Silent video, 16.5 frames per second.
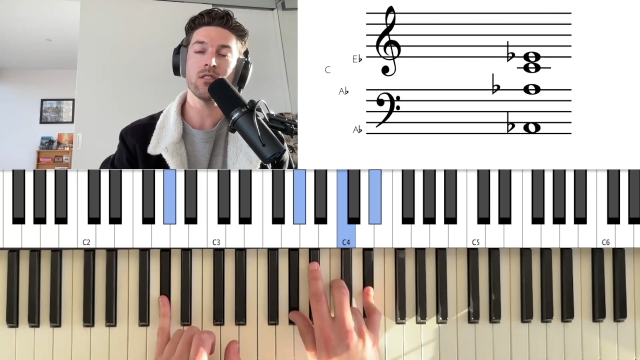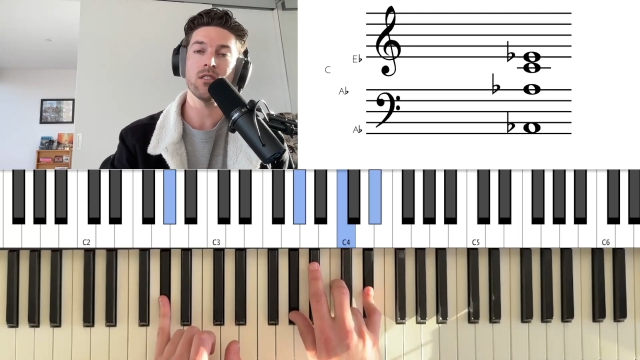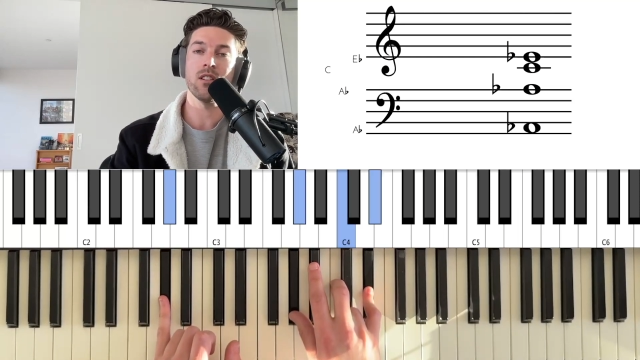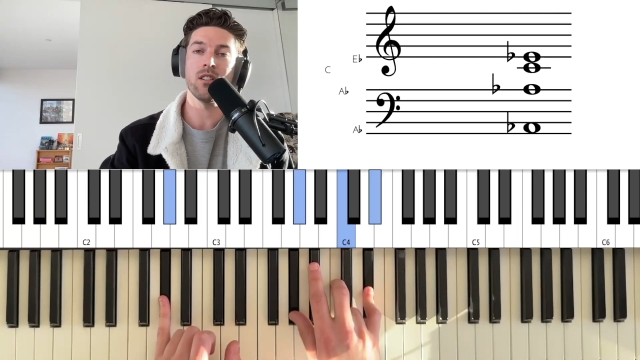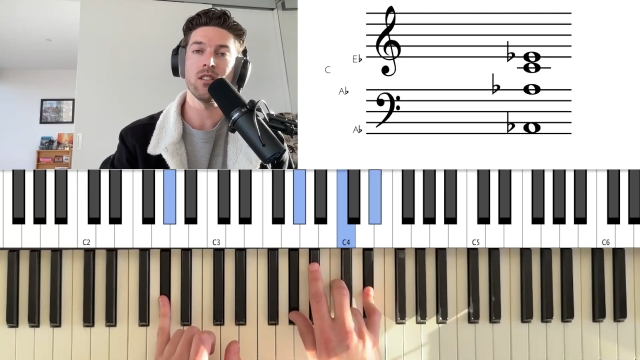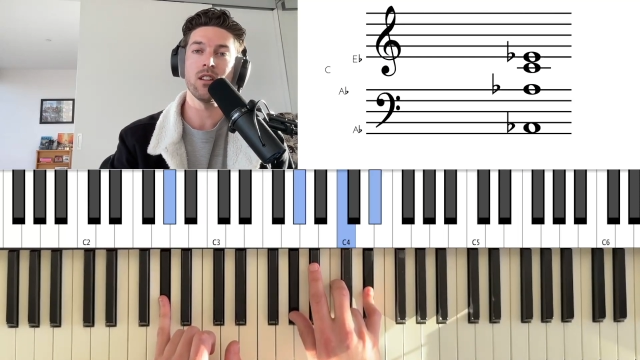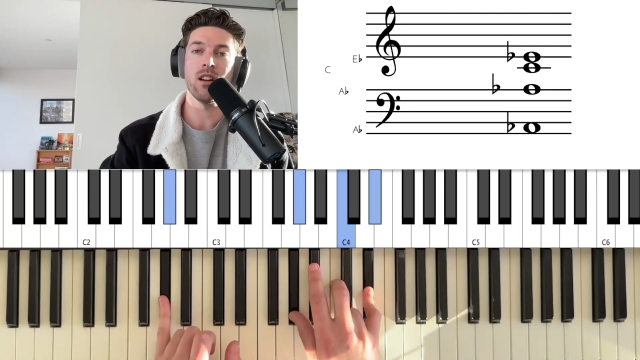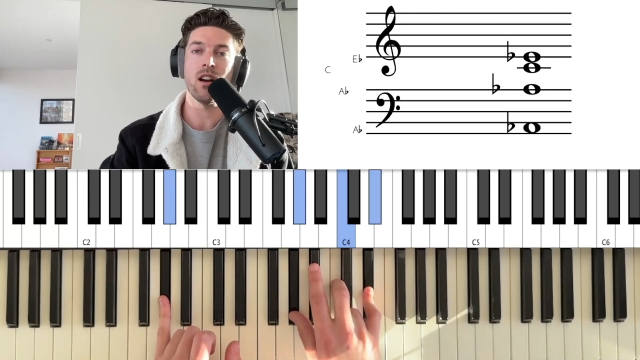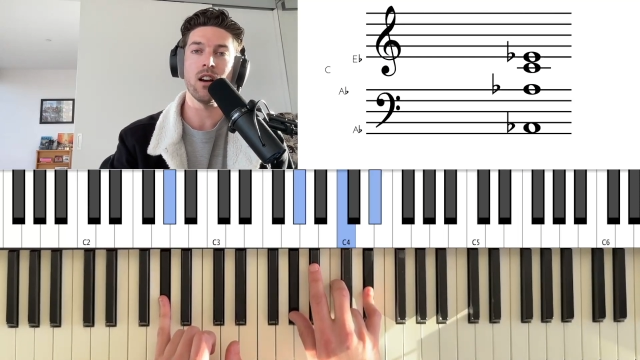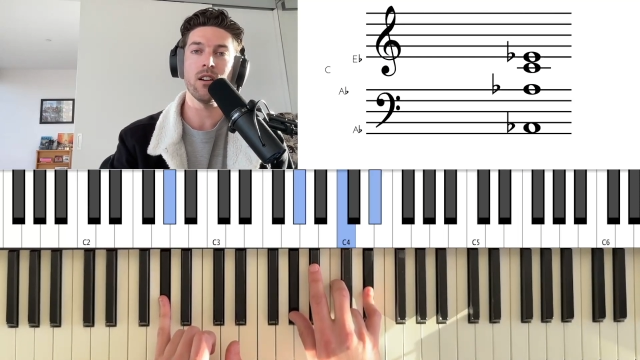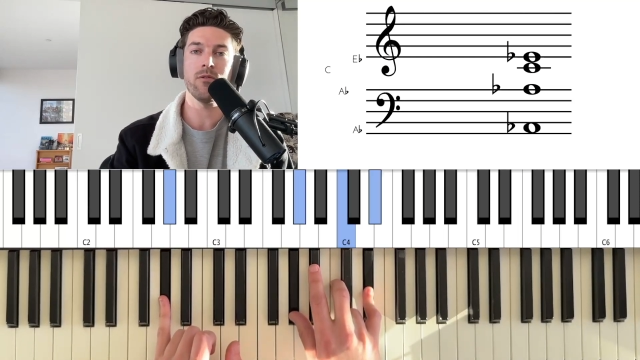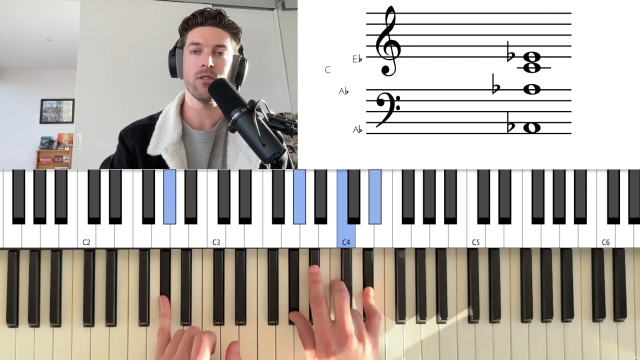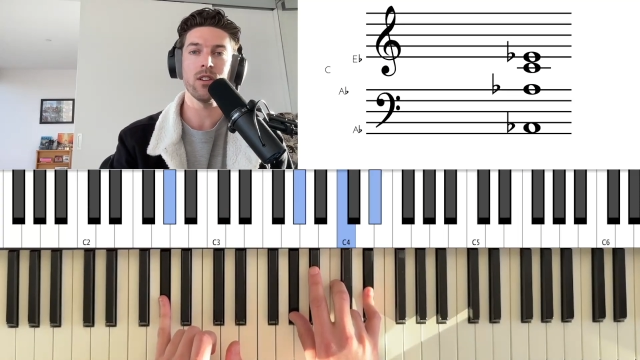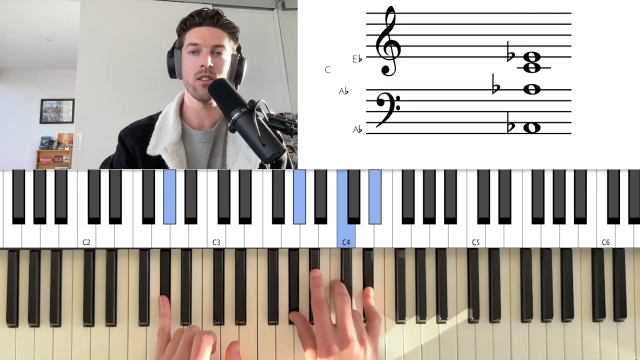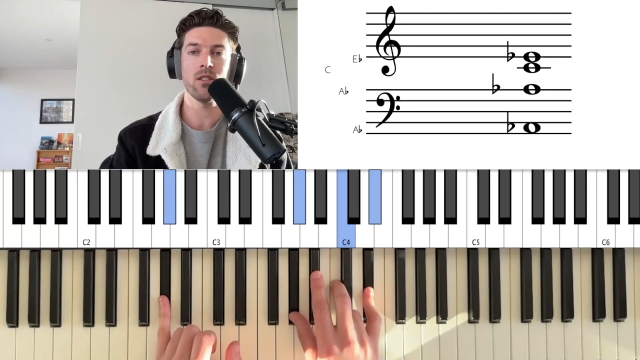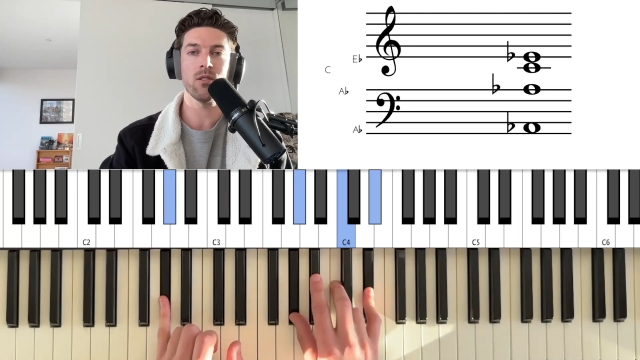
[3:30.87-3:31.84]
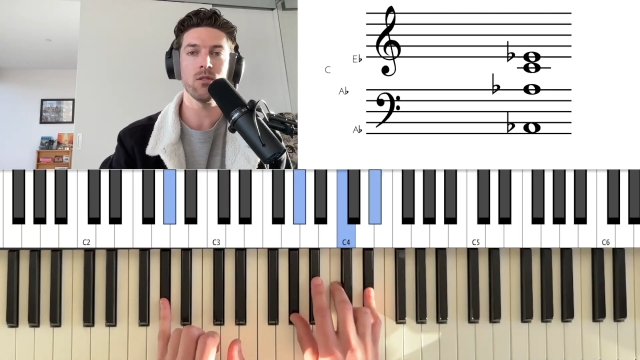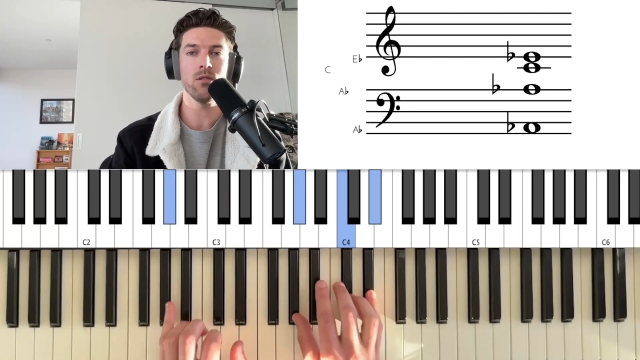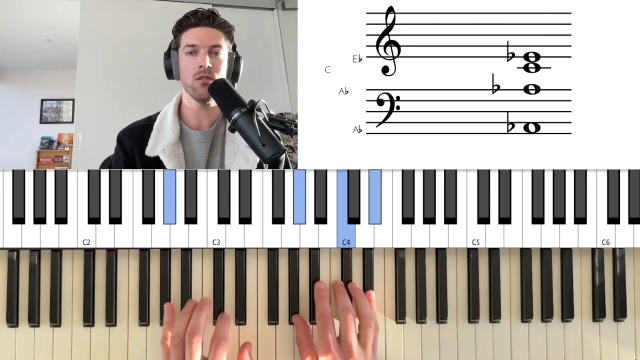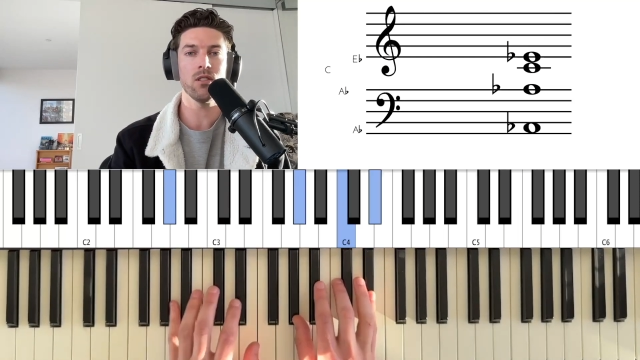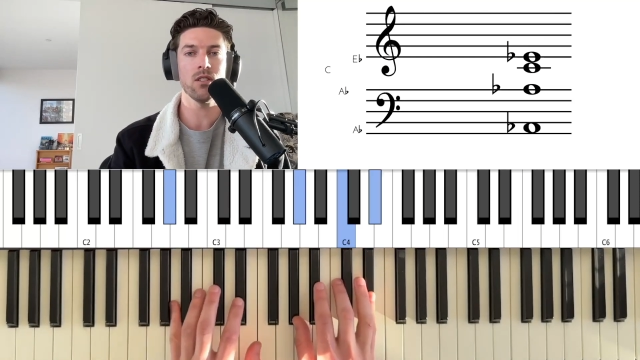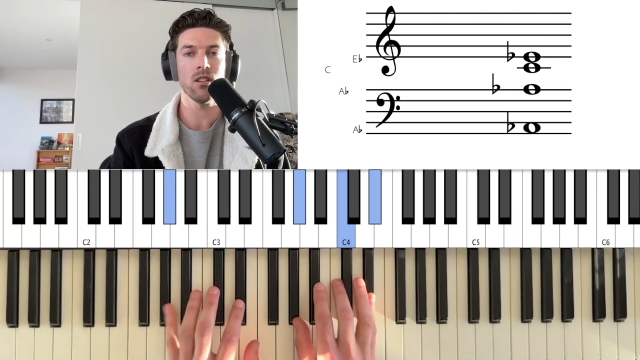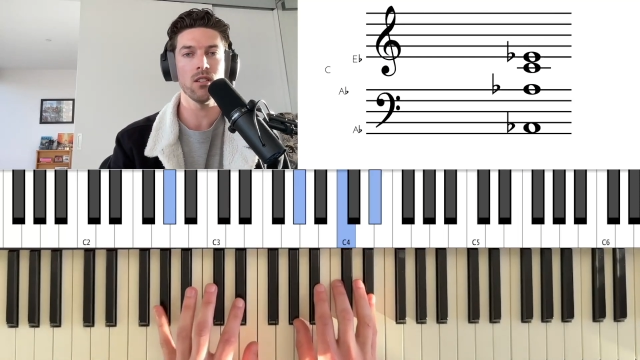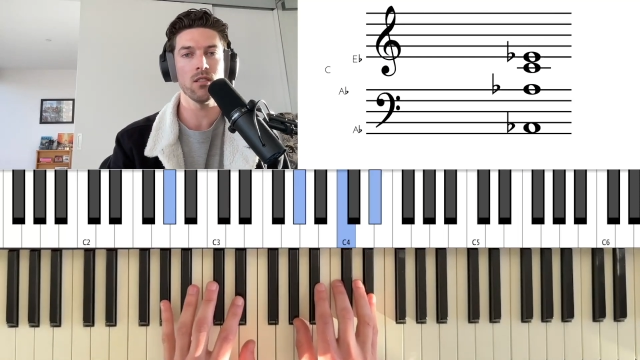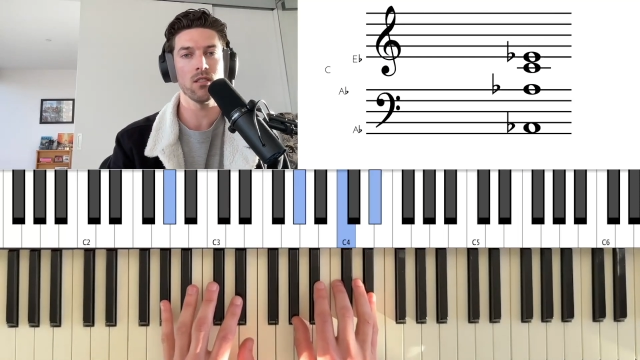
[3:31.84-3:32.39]
and then halfway through it
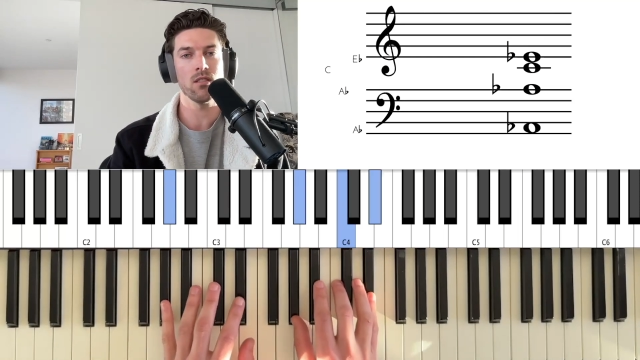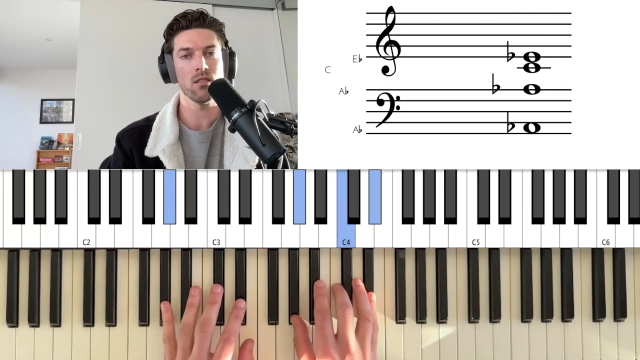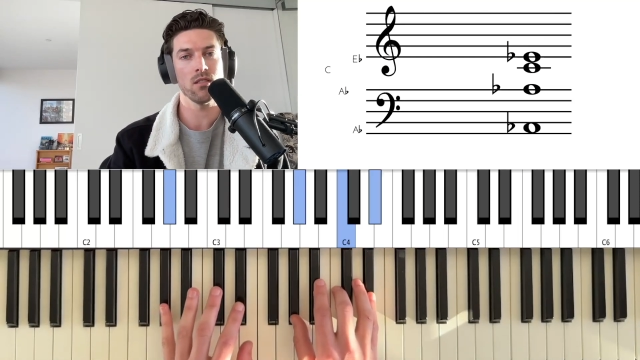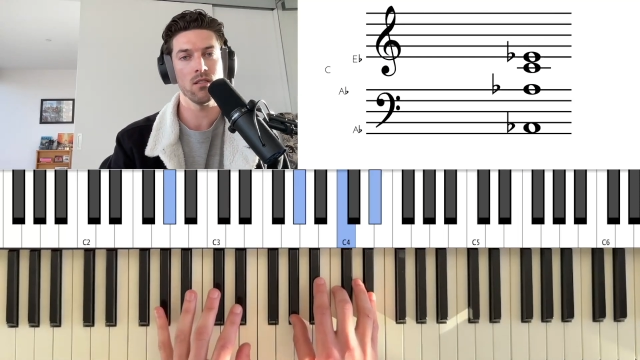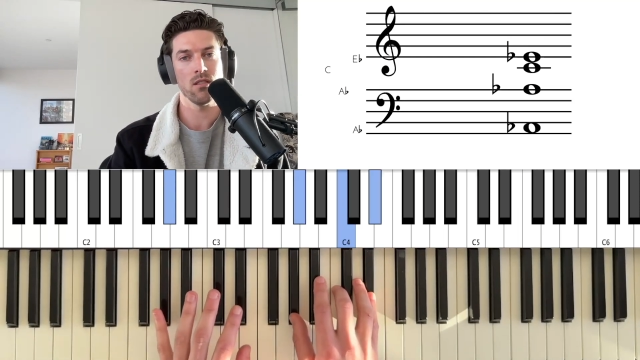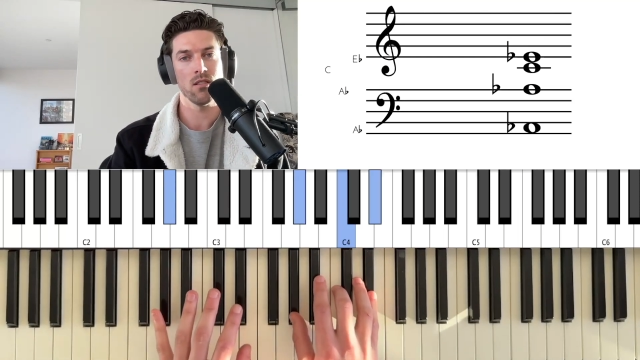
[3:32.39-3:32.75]
does